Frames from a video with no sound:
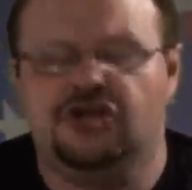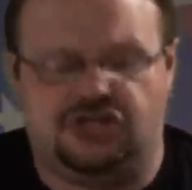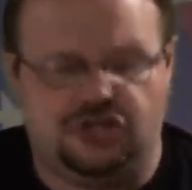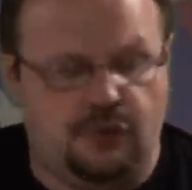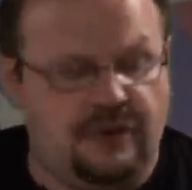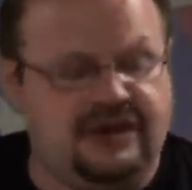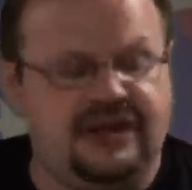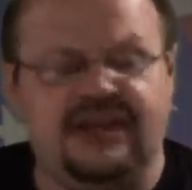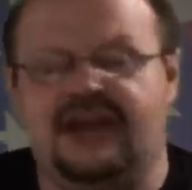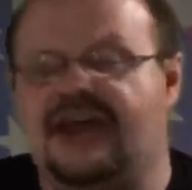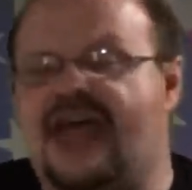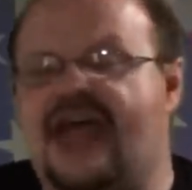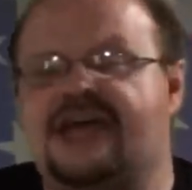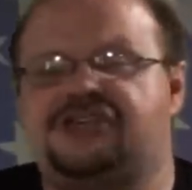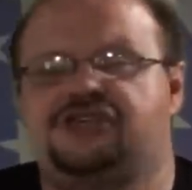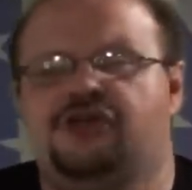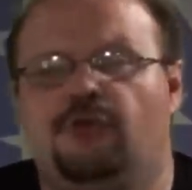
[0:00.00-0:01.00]
Do we need a
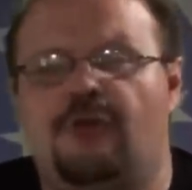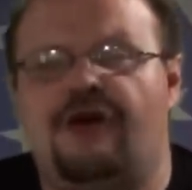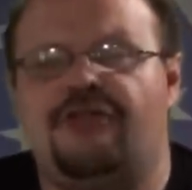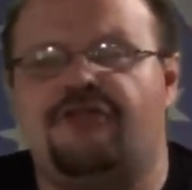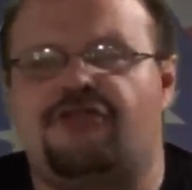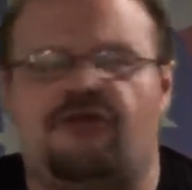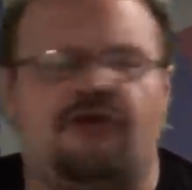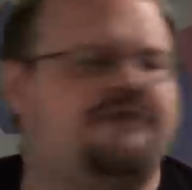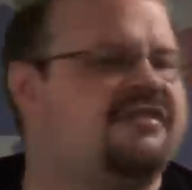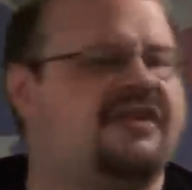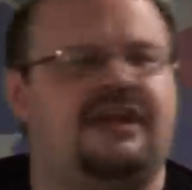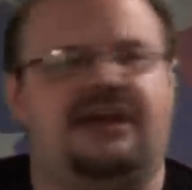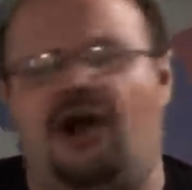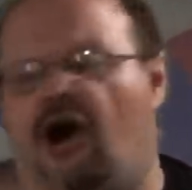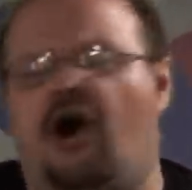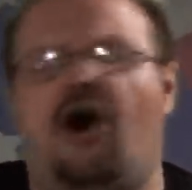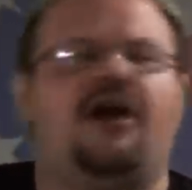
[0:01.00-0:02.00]
National Weather Service?
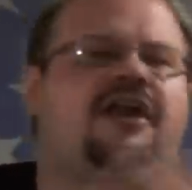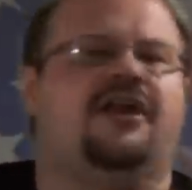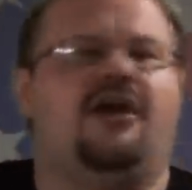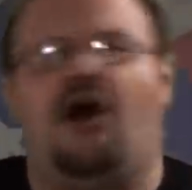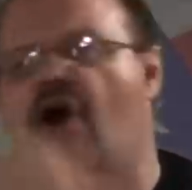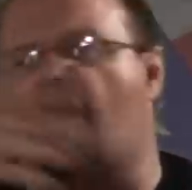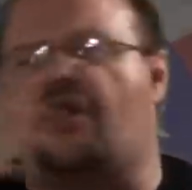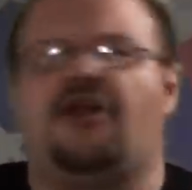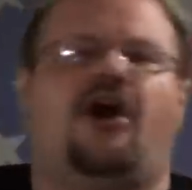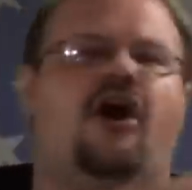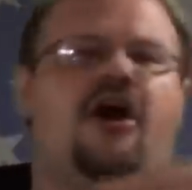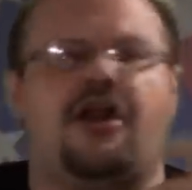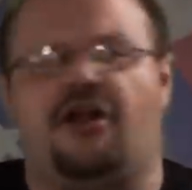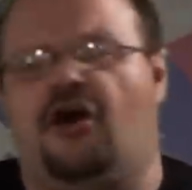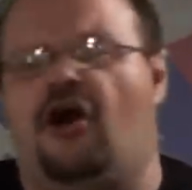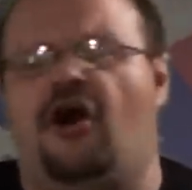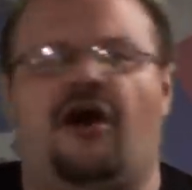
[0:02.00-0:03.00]
And on and on and
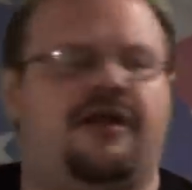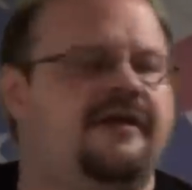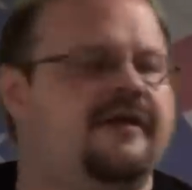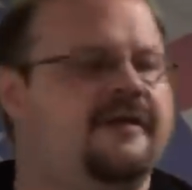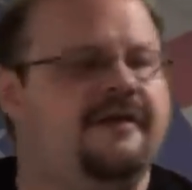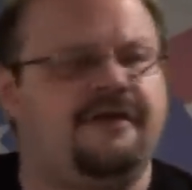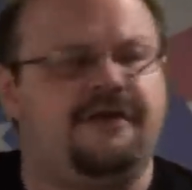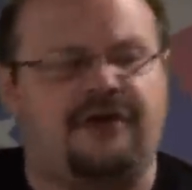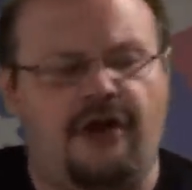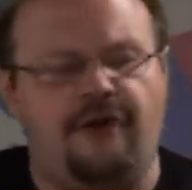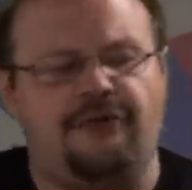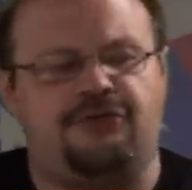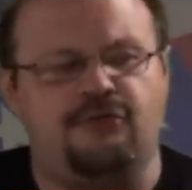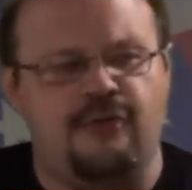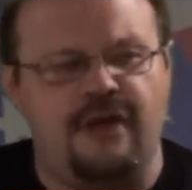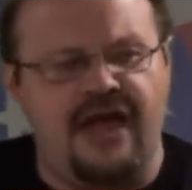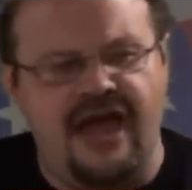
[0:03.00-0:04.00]
on and on. Go
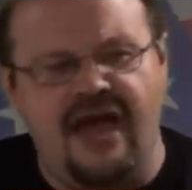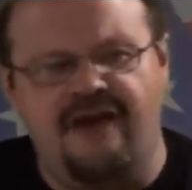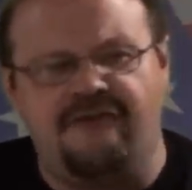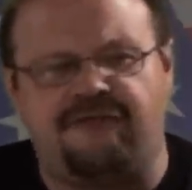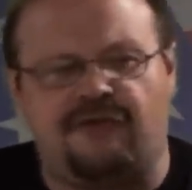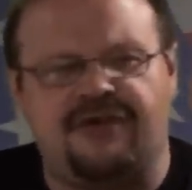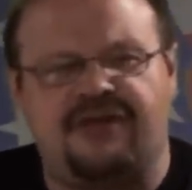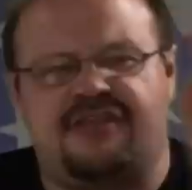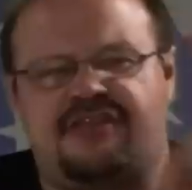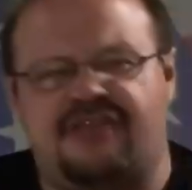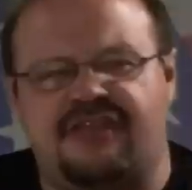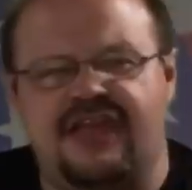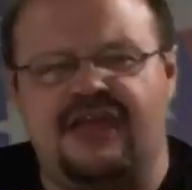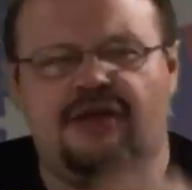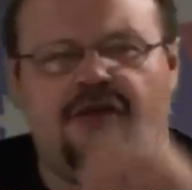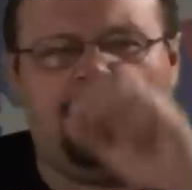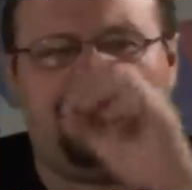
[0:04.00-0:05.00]
through every
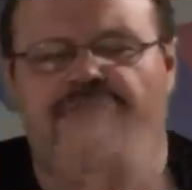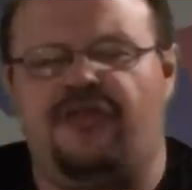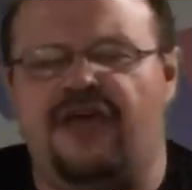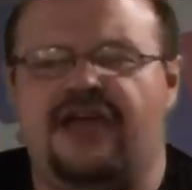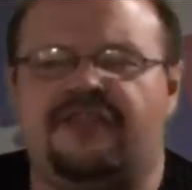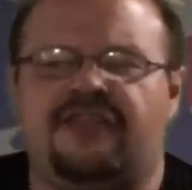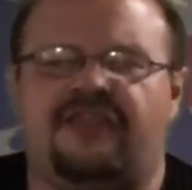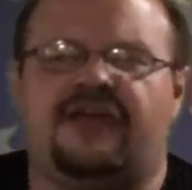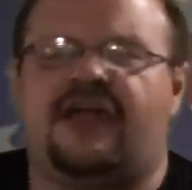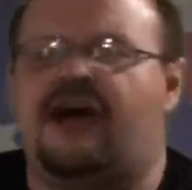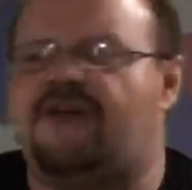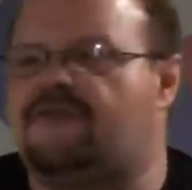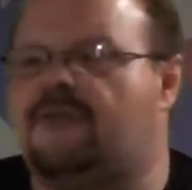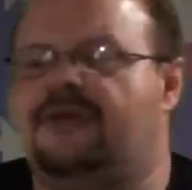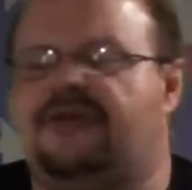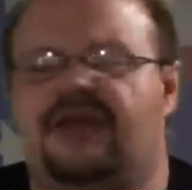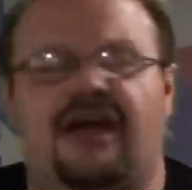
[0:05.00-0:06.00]
single thing the
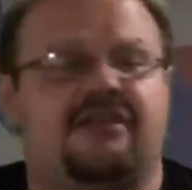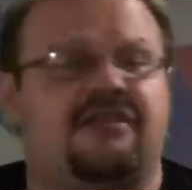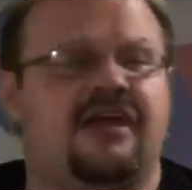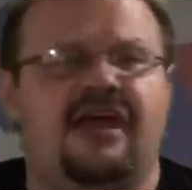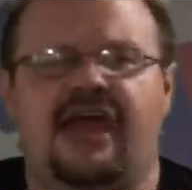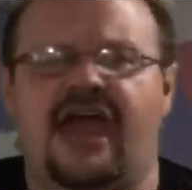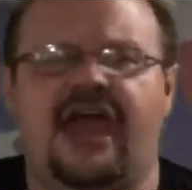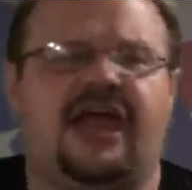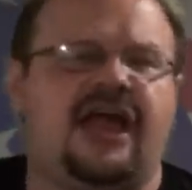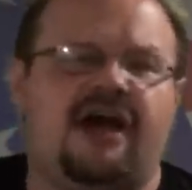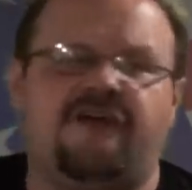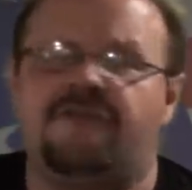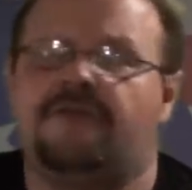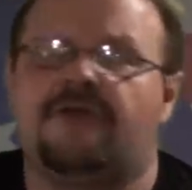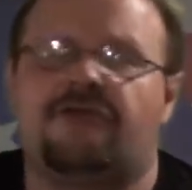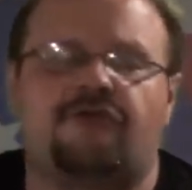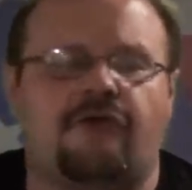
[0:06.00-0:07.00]
government does. And
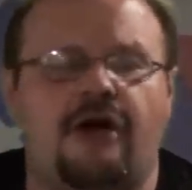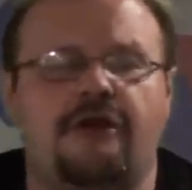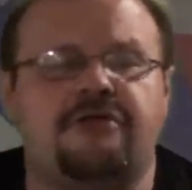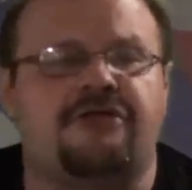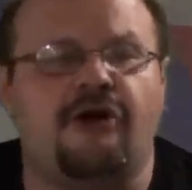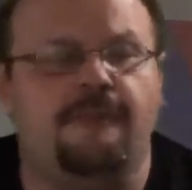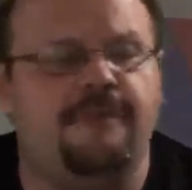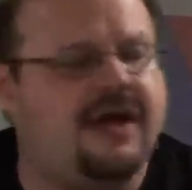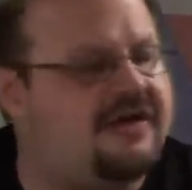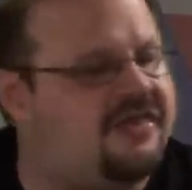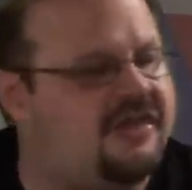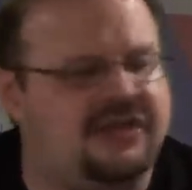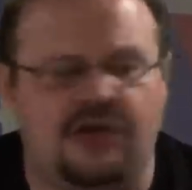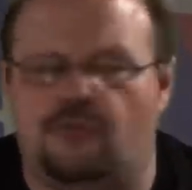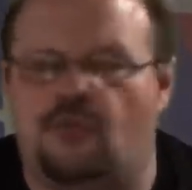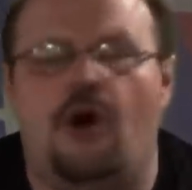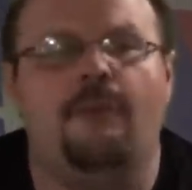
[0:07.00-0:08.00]
government's grown so big
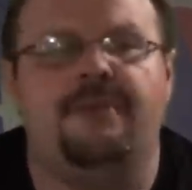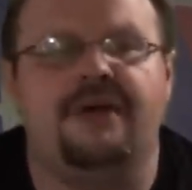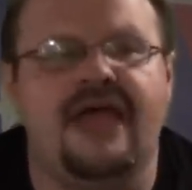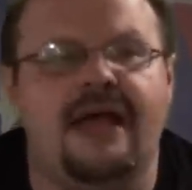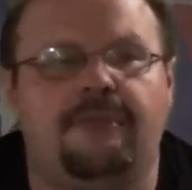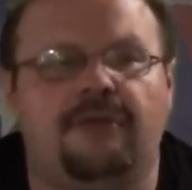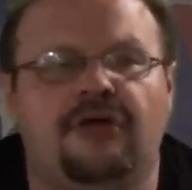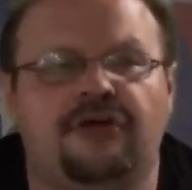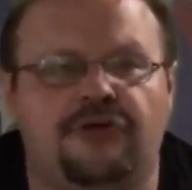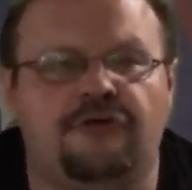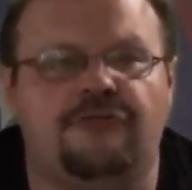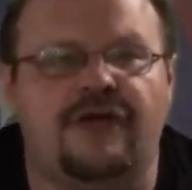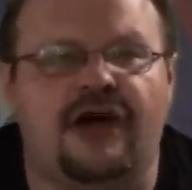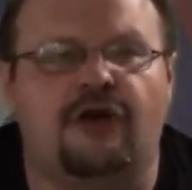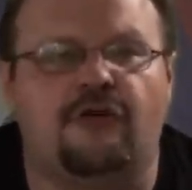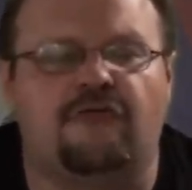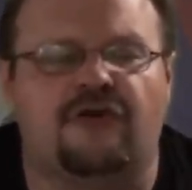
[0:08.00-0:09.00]
that you won't be able to do
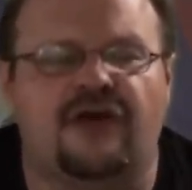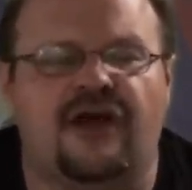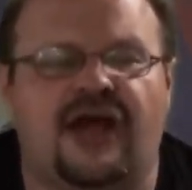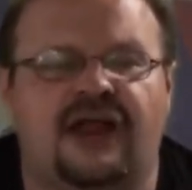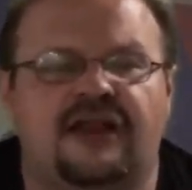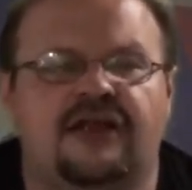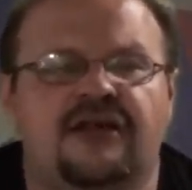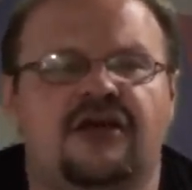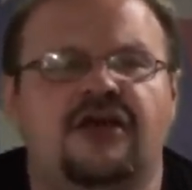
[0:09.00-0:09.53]
that overnight.